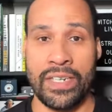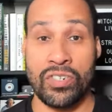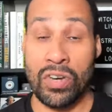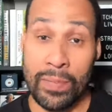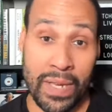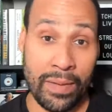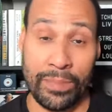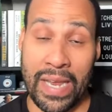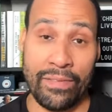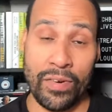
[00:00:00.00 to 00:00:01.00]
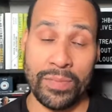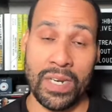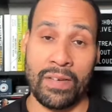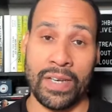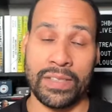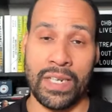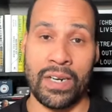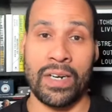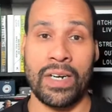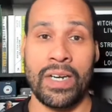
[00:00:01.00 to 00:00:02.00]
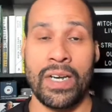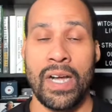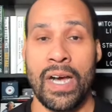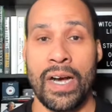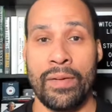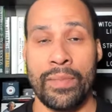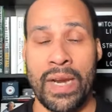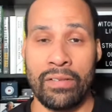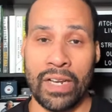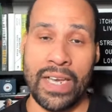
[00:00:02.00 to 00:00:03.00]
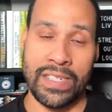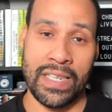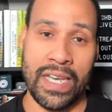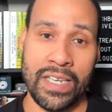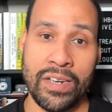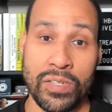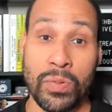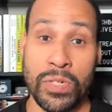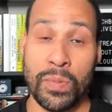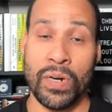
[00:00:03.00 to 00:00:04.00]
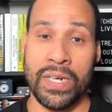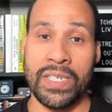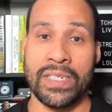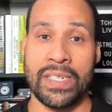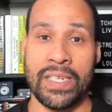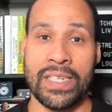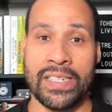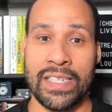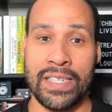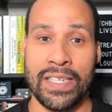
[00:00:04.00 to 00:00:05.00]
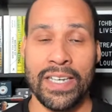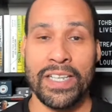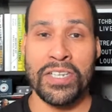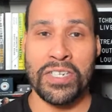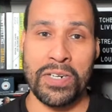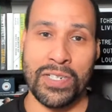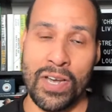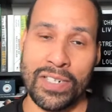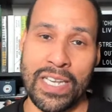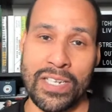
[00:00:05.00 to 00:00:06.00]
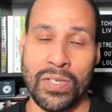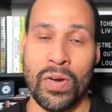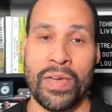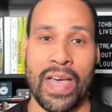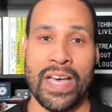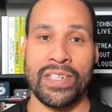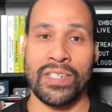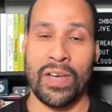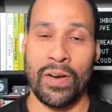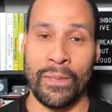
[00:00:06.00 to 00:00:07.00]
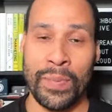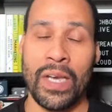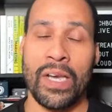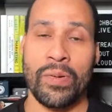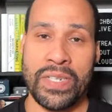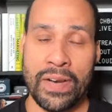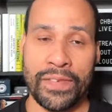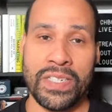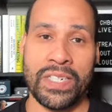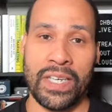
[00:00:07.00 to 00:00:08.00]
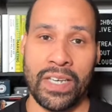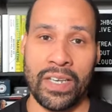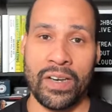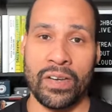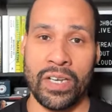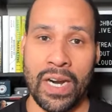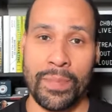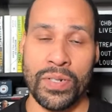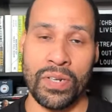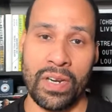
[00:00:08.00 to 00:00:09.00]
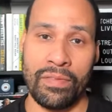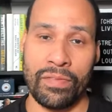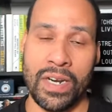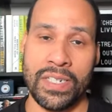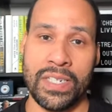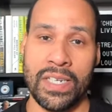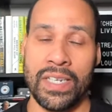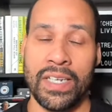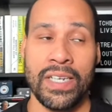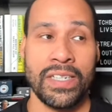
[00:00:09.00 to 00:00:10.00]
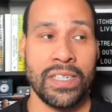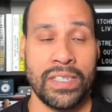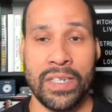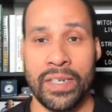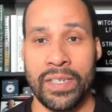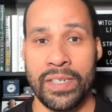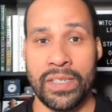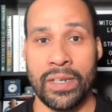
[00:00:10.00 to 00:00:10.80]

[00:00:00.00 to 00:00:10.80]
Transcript: streaming platforms that are out there, but not realizing that, Switchboard is the secret sauce that's doing that. So we definitely see, good opportunity for us to